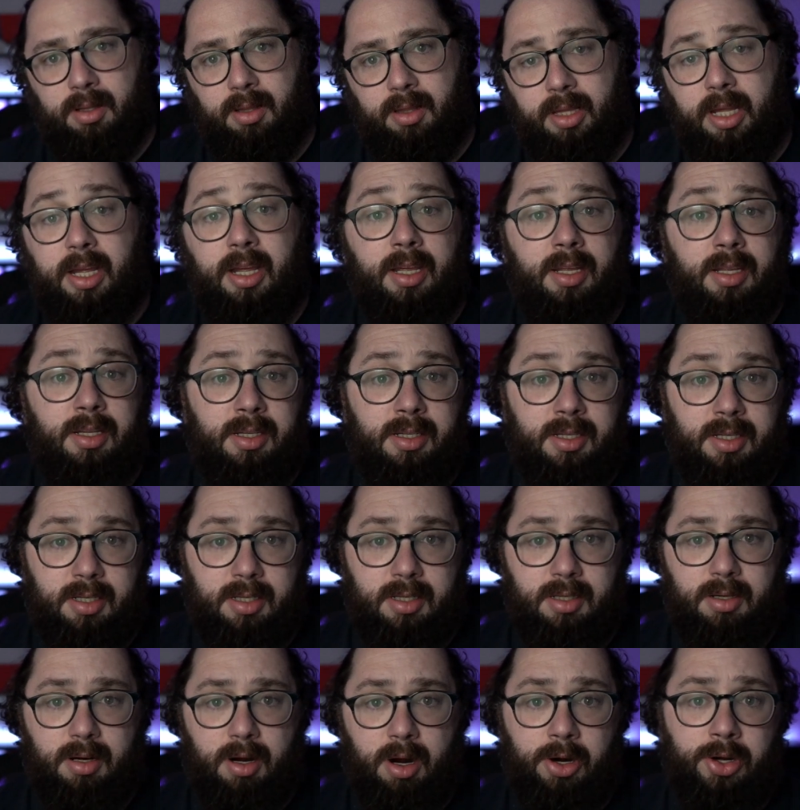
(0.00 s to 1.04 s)

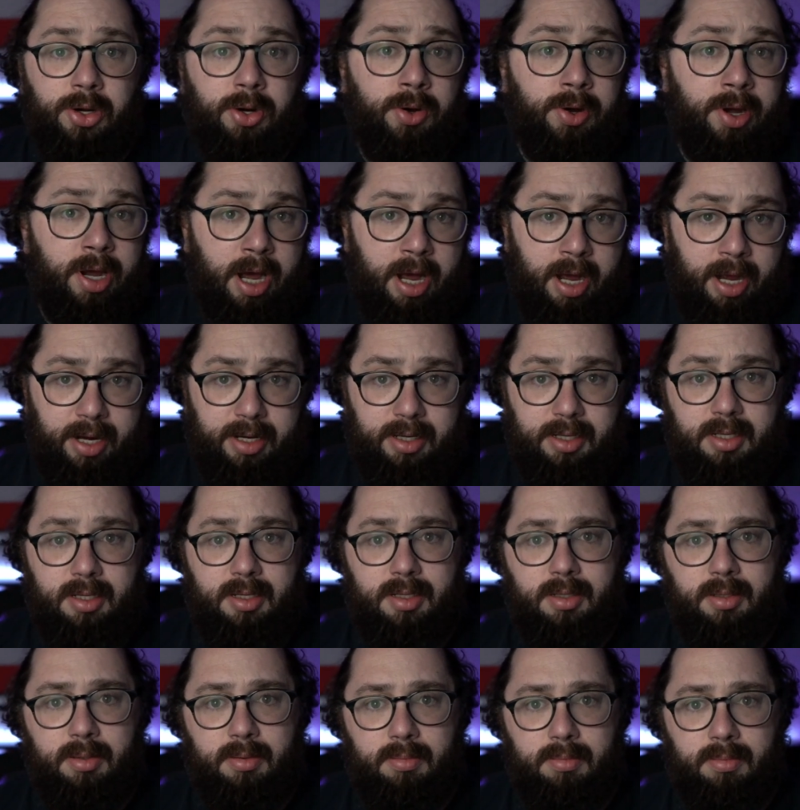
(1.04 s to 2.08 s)
These are your
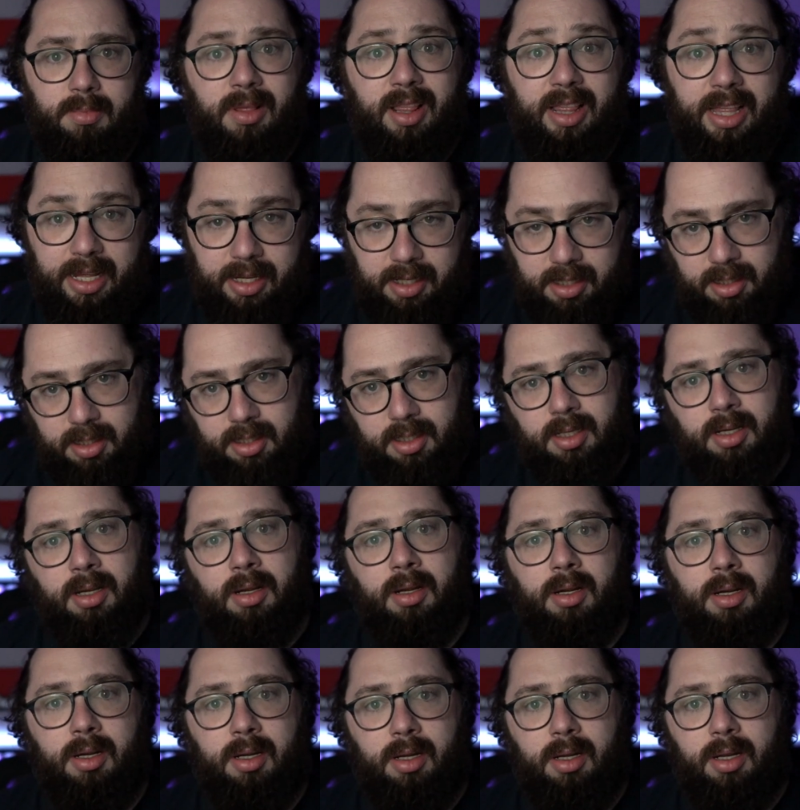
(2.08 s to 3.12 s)
gods. This
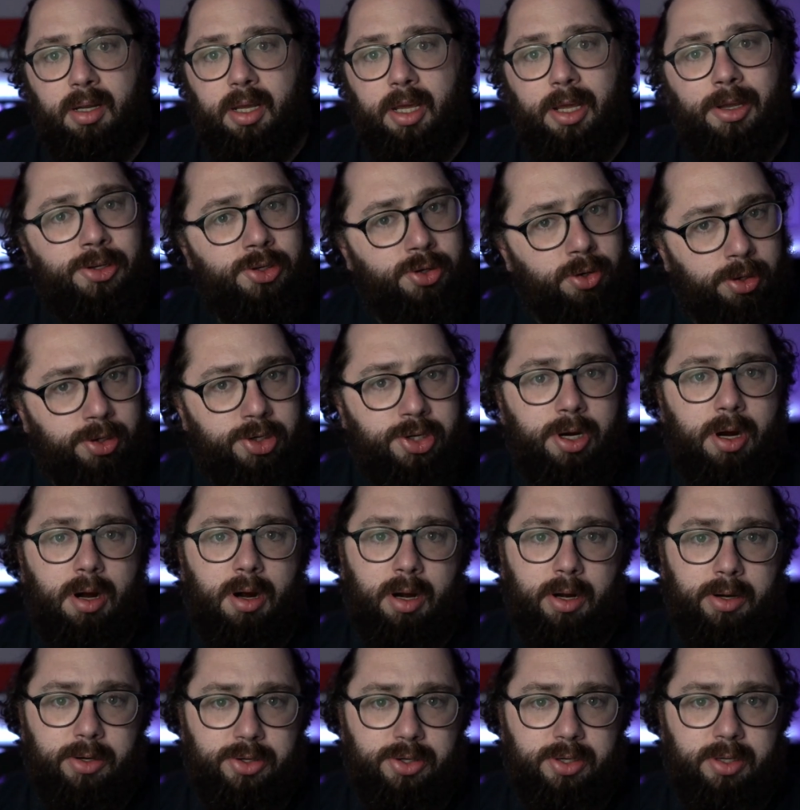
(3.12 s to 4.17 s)
is your
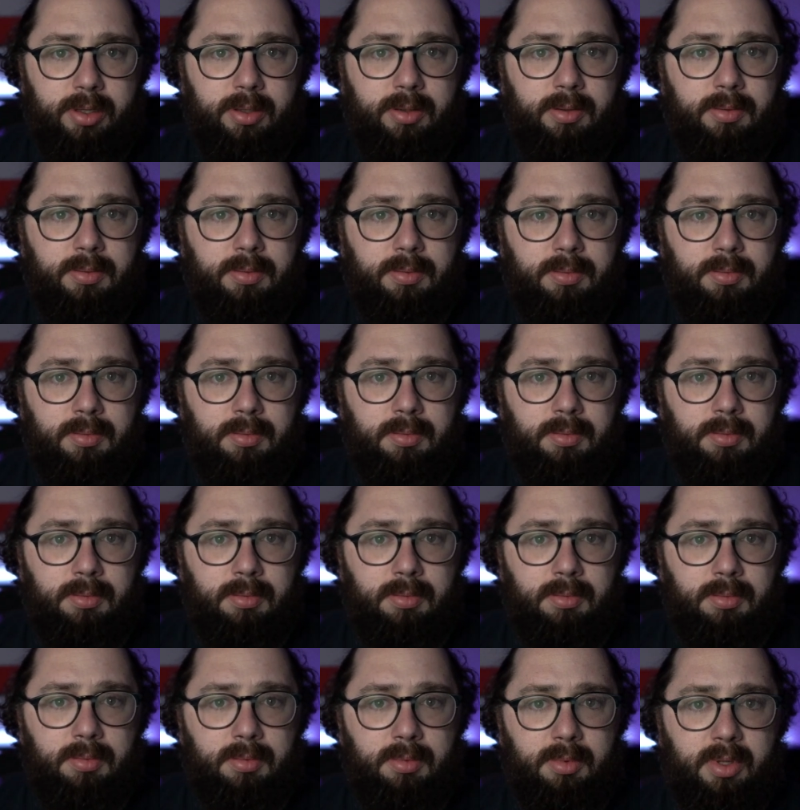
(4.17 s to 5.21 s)
charge.
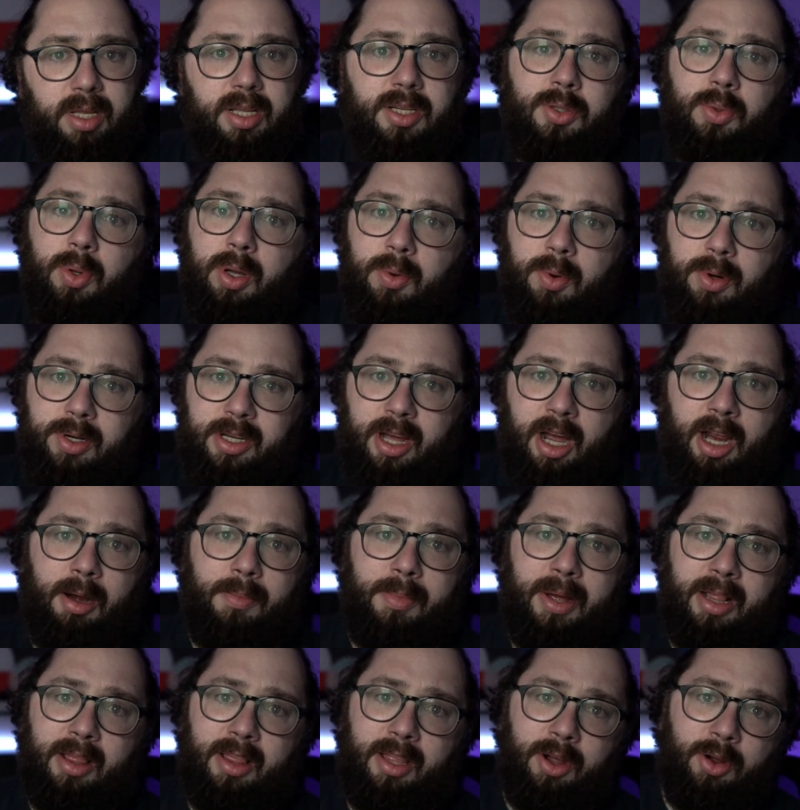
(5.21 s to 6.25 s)
This week, we're talking
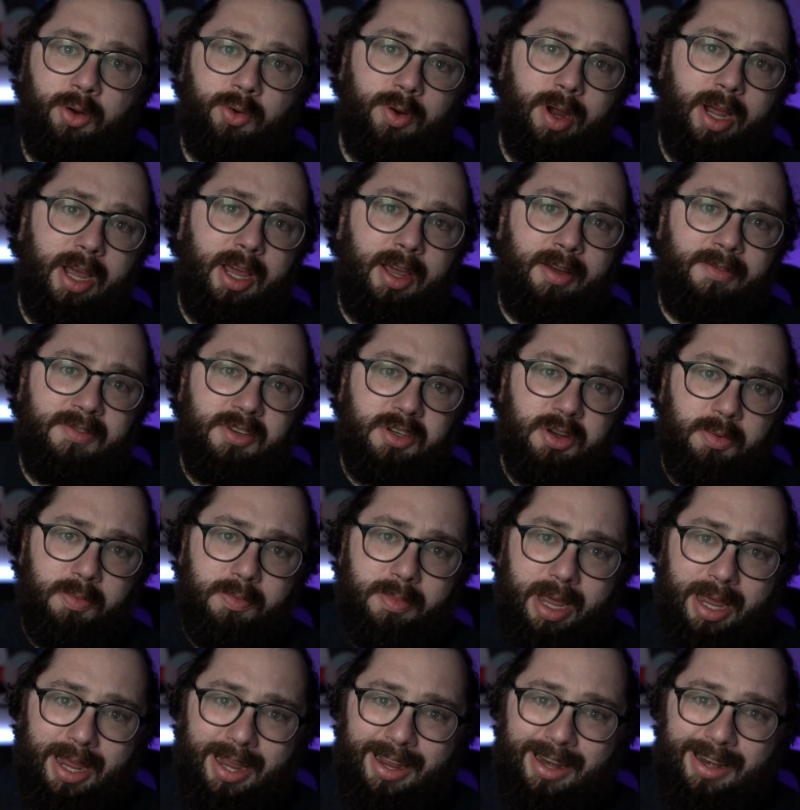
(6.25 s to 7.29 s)
about the Grave
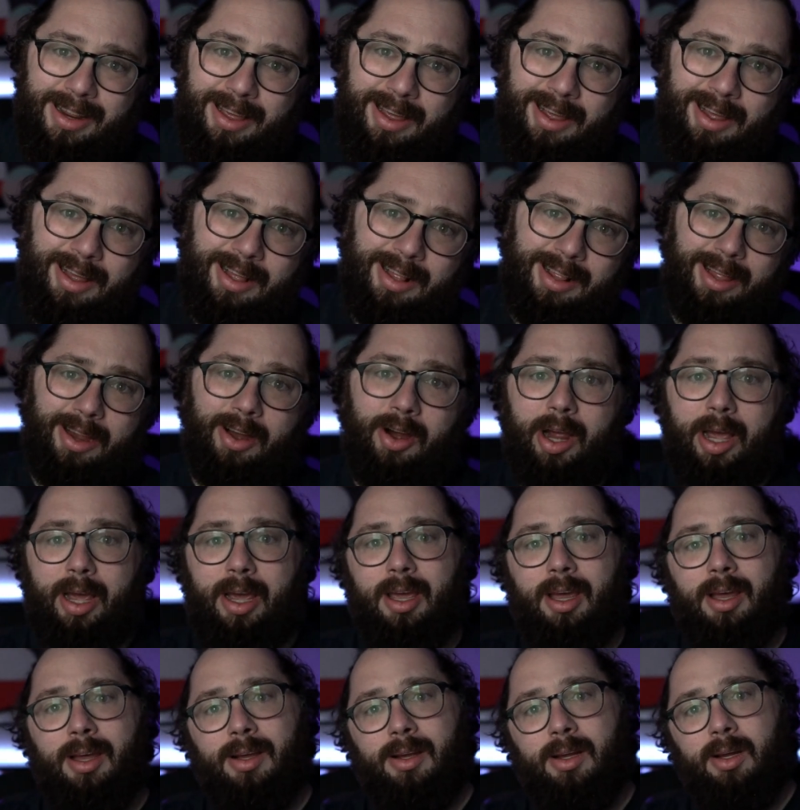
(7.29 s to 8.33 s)
Domain
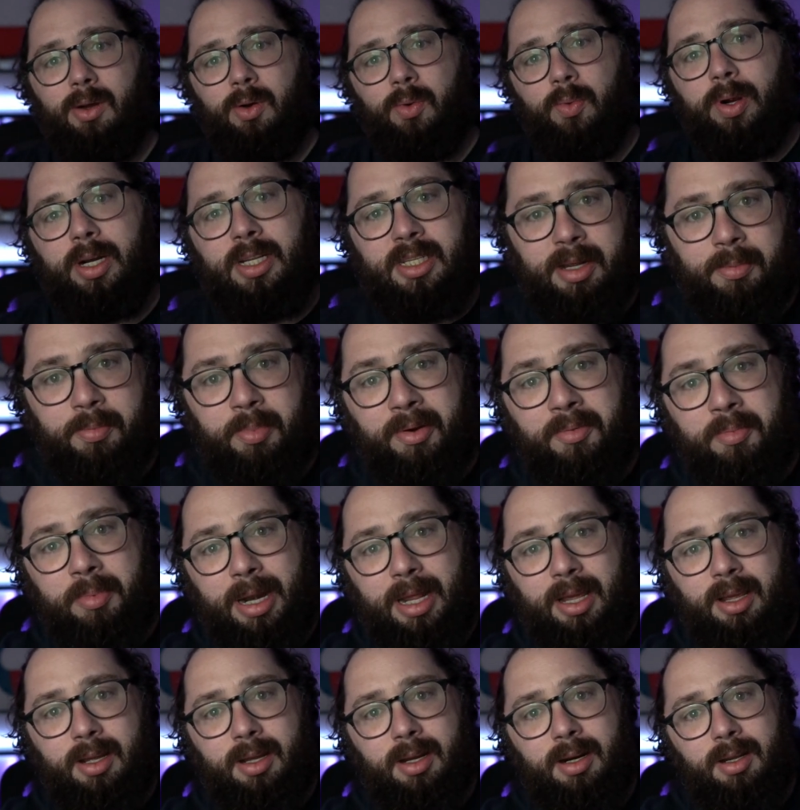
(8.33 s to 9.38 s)
Cleric. What is up,
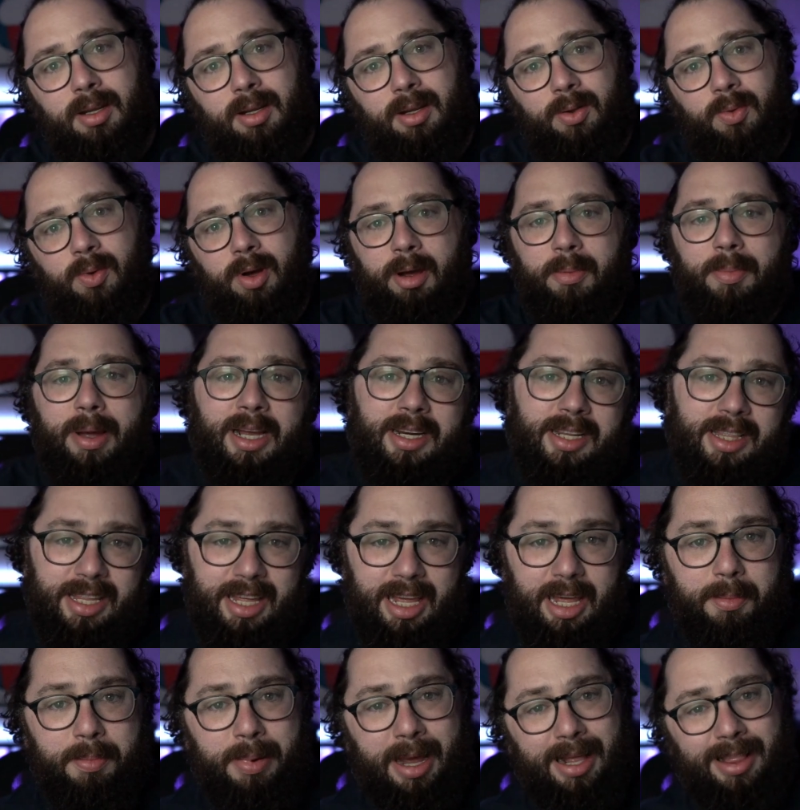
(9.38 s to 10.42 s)
everybody? Welcome back to the
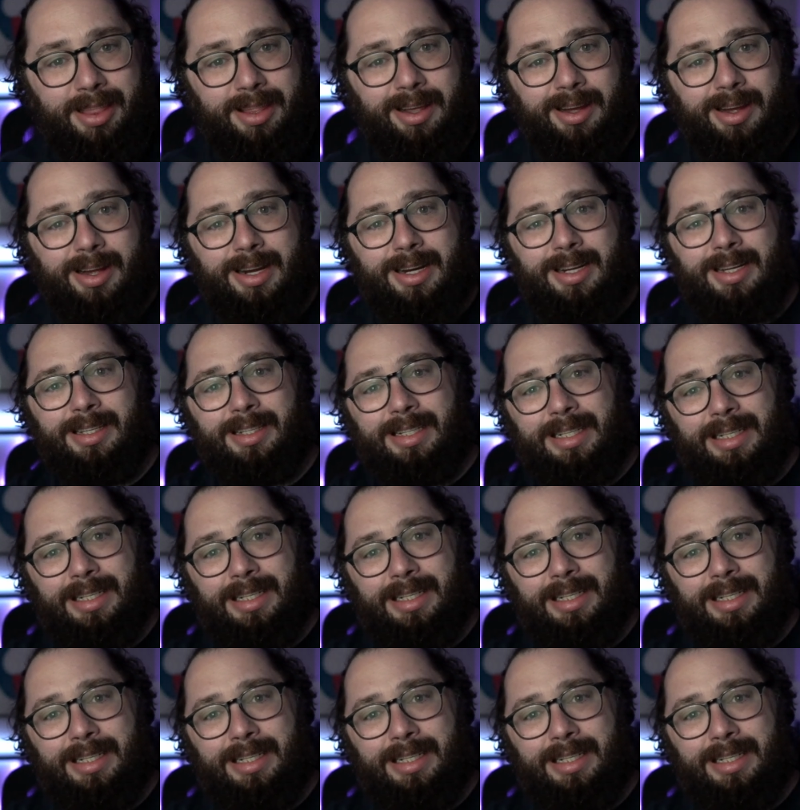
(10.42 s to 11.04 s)
Geek Pantheon.